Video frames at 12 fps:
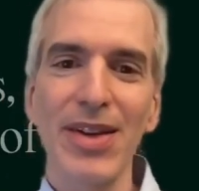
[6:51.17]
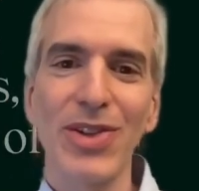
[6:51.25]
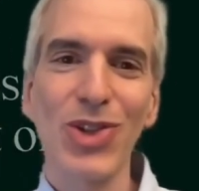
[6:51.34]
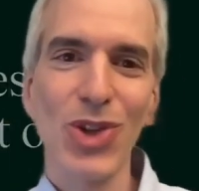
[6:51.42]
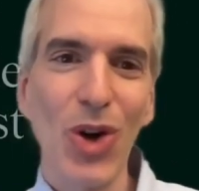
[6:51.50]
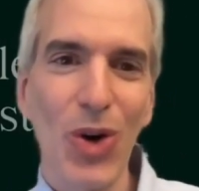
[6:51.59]

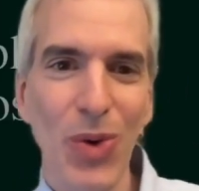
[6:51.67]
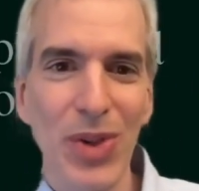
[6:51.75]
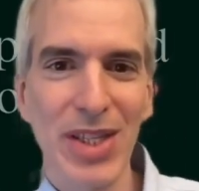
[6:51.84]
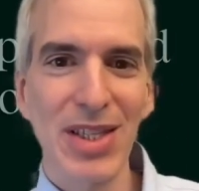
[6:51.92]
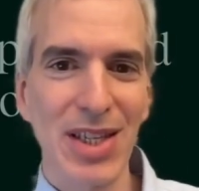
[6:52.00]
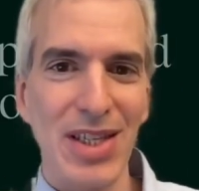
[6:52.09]
So
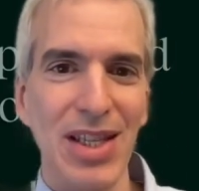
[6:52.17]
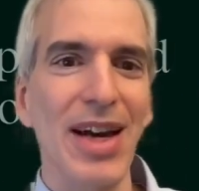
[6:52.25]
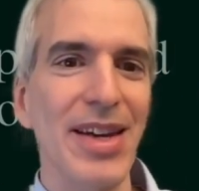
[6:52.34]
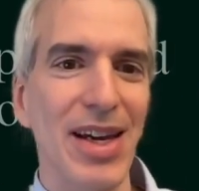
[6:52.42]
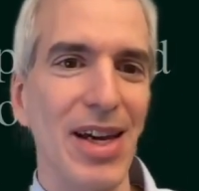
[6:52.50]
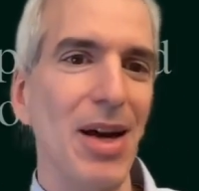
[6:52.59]
this is a
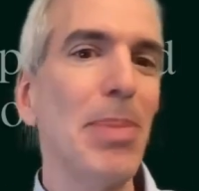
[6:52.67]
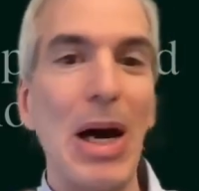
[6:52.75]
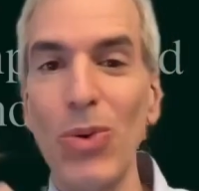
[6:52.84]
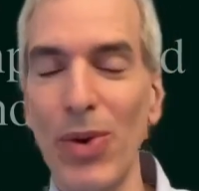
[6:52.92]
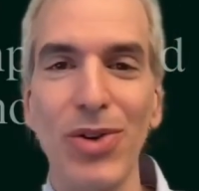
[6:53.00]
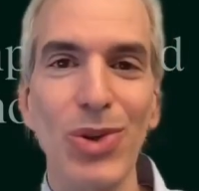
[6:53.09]
slide deck
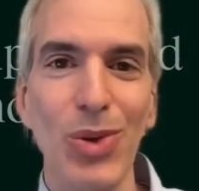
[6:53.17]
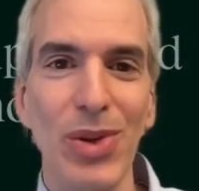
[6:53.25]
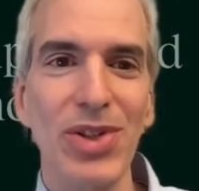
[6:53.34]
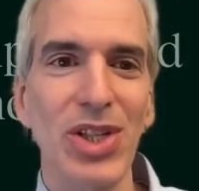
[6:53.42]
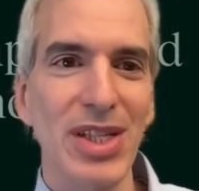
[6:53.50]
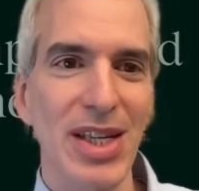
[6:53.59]
about Wonder
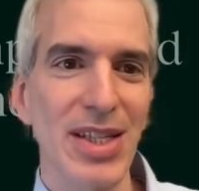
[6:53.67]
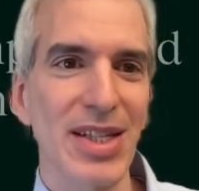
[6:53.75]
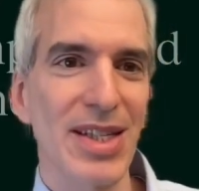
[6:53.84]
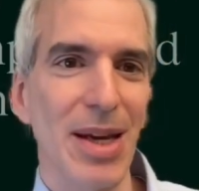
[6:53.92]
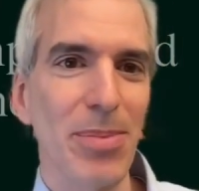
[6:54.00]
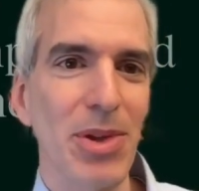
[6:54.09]
Tools, just as an
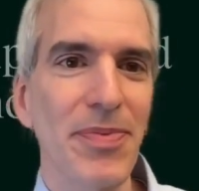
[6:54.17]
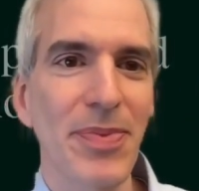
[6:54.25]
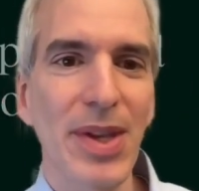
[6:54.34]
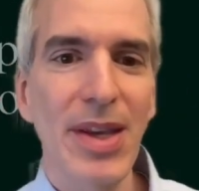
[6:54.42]
example.